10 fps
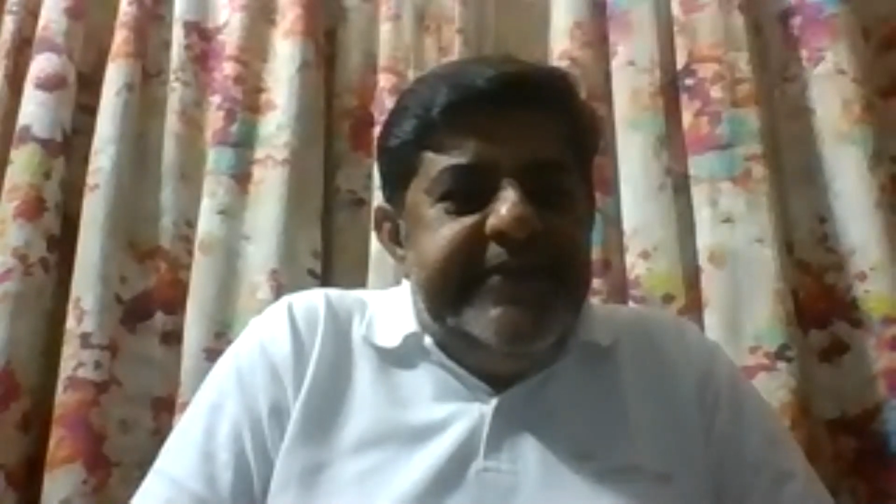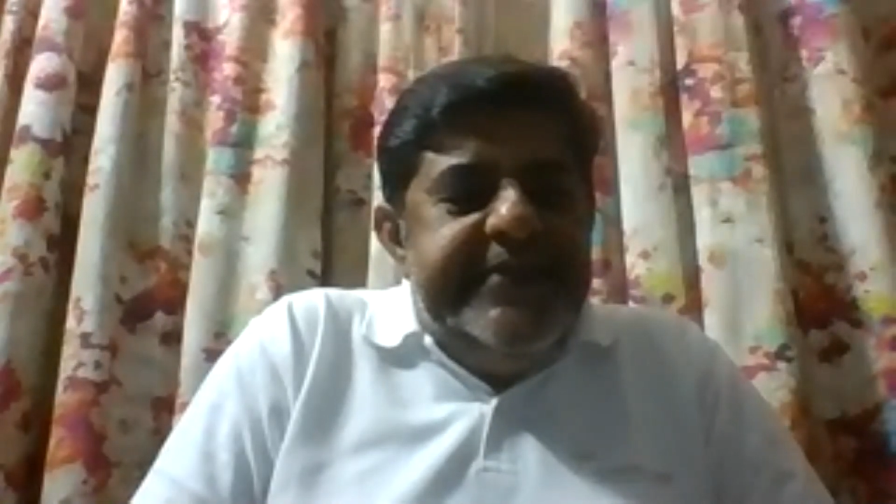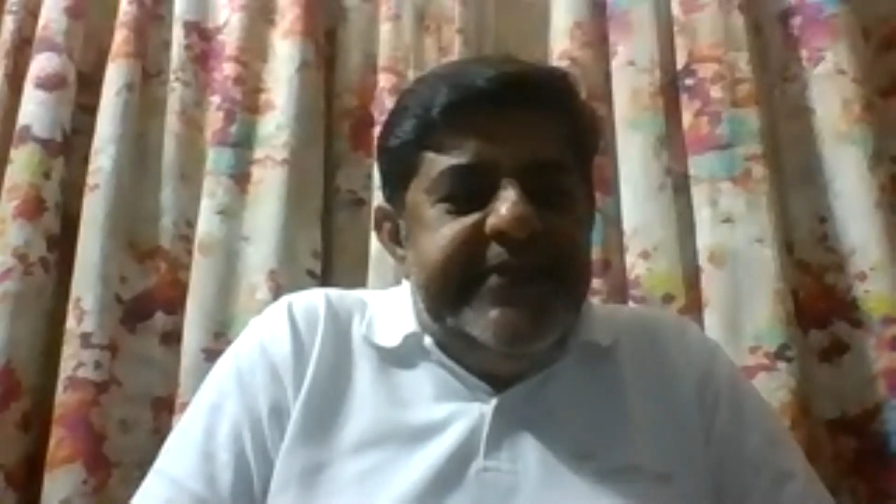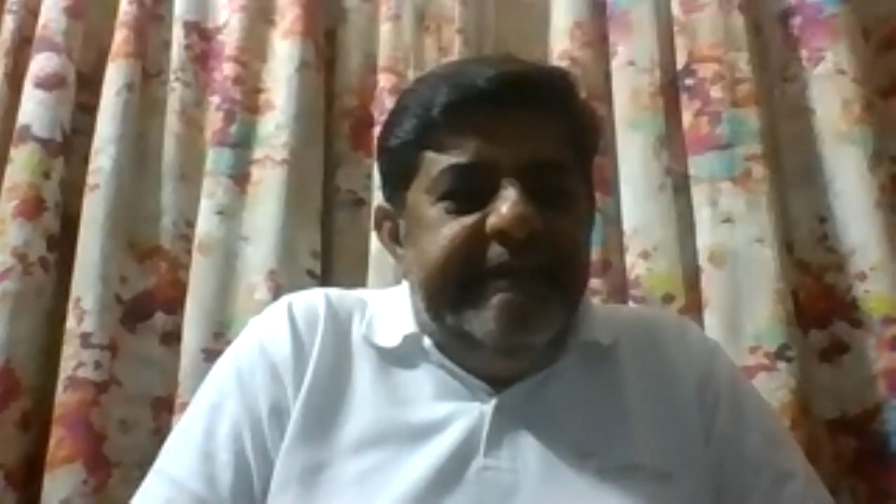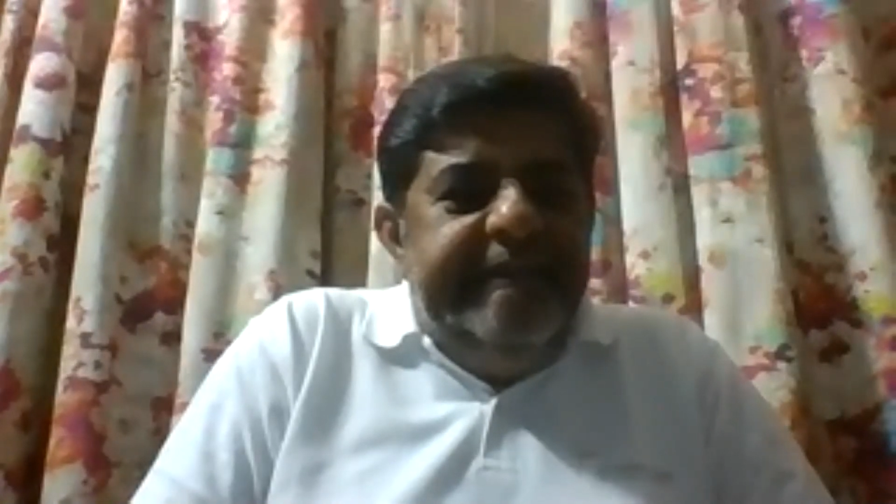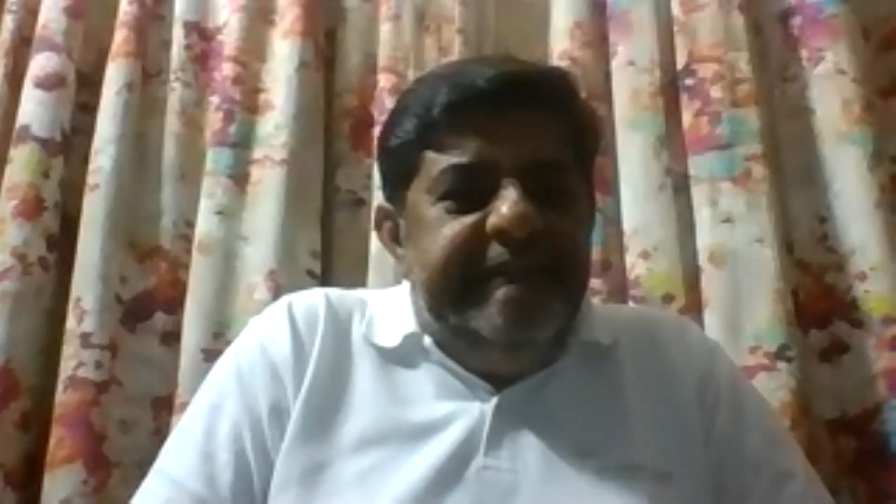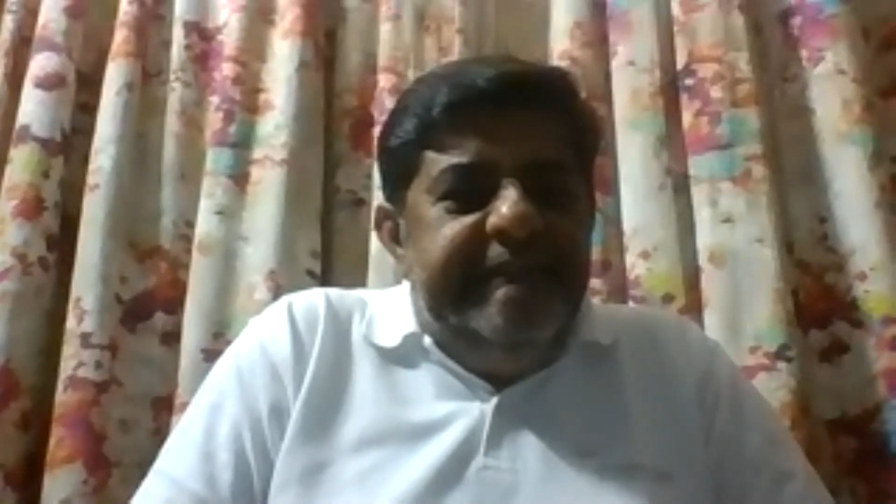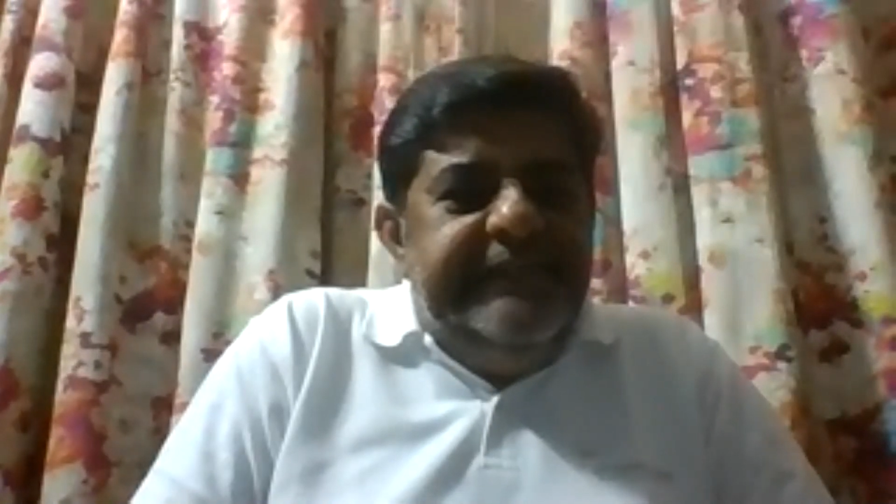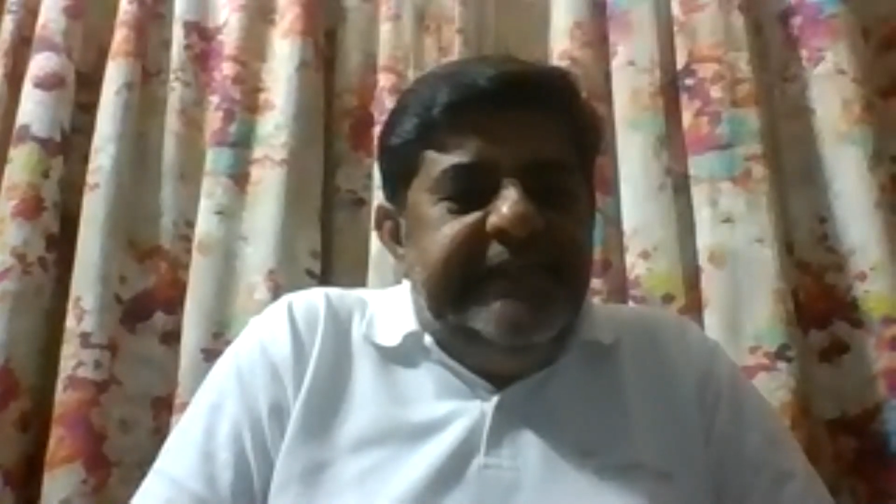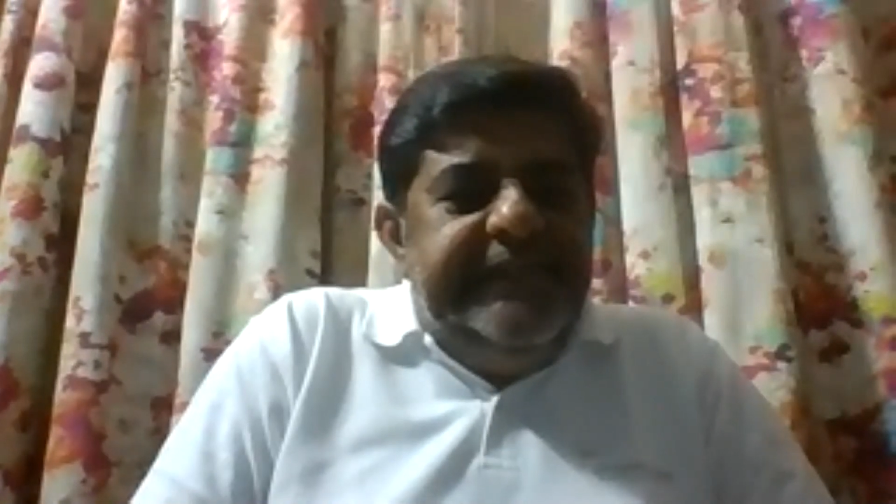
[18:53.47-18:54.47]
to a
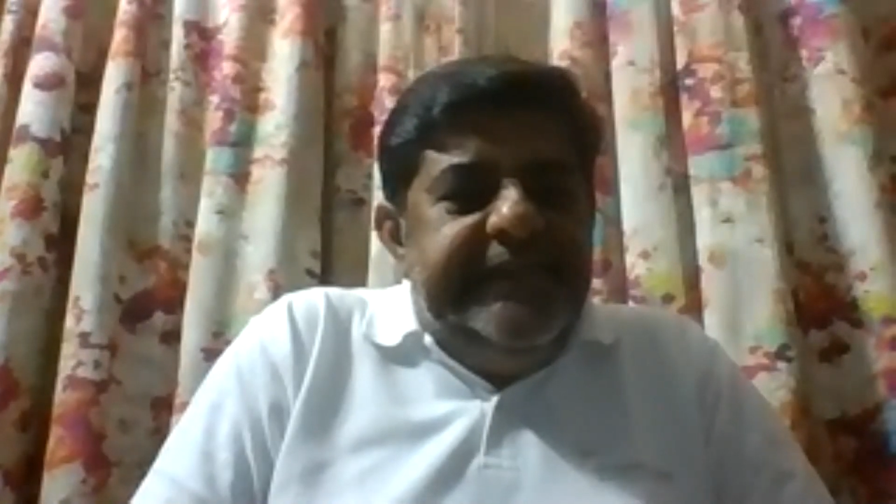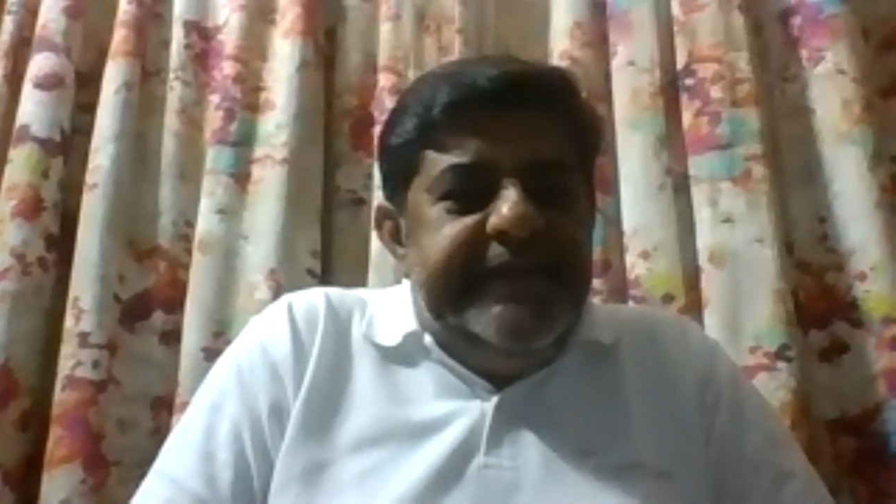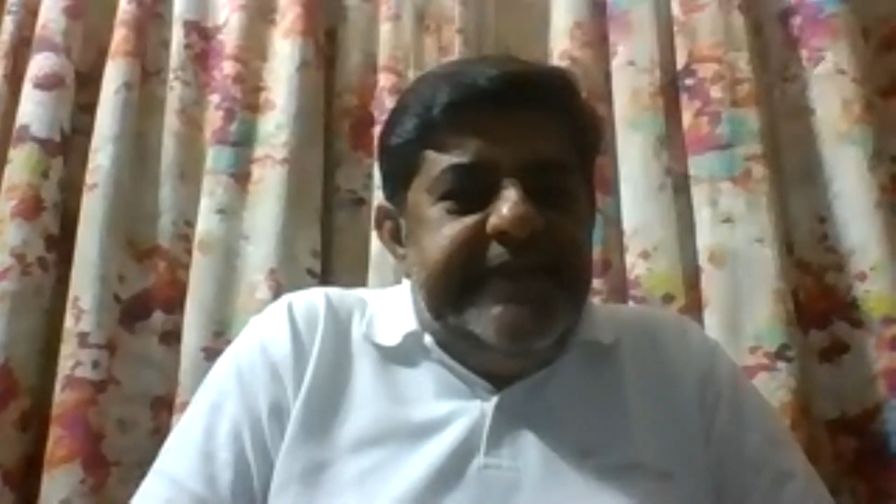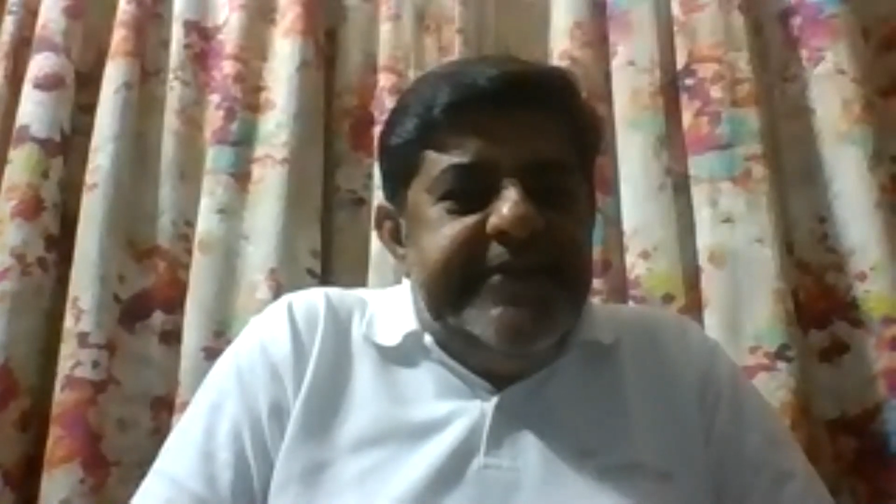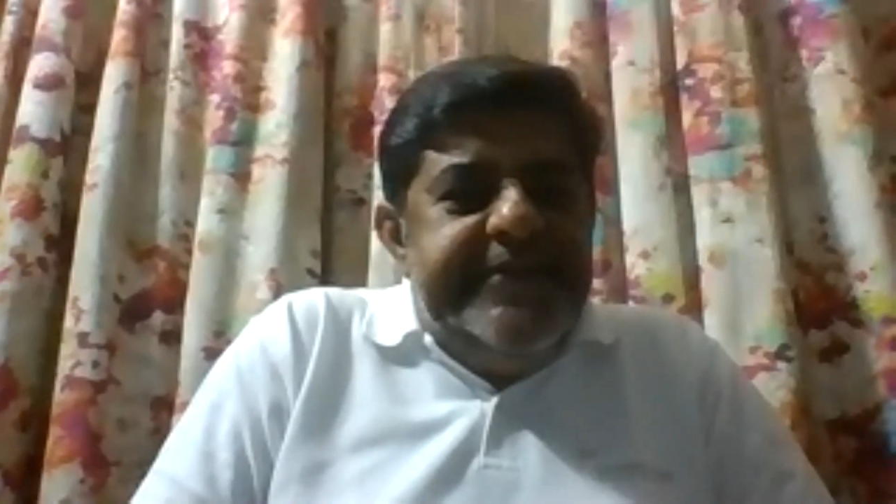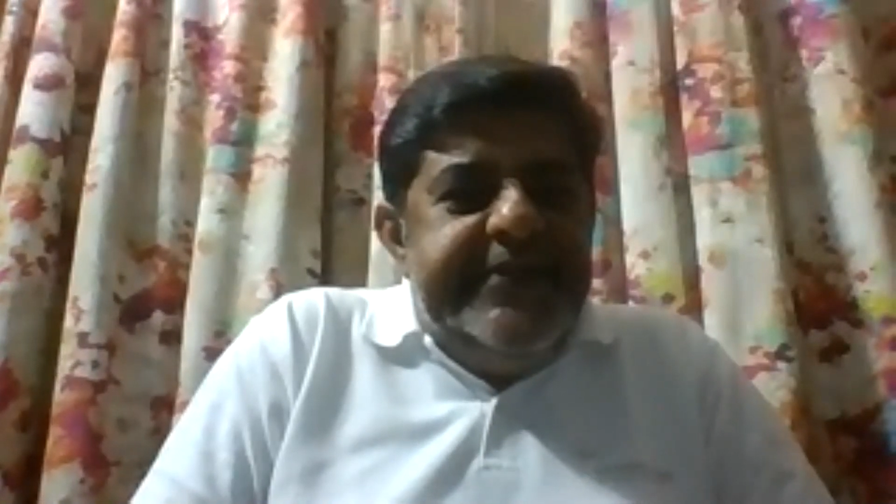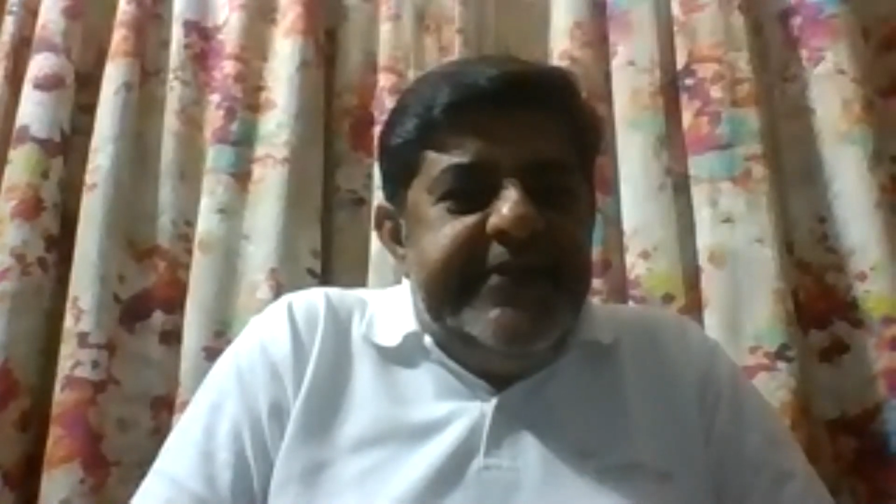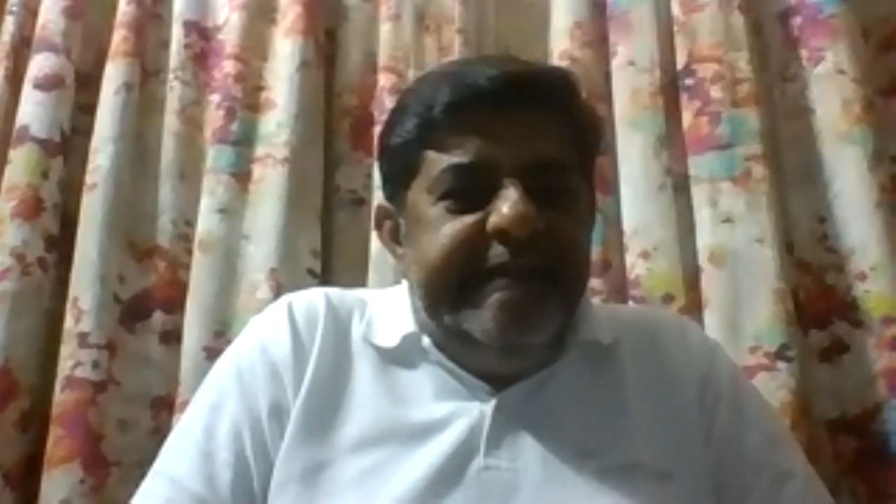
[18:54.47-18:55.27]
forecasting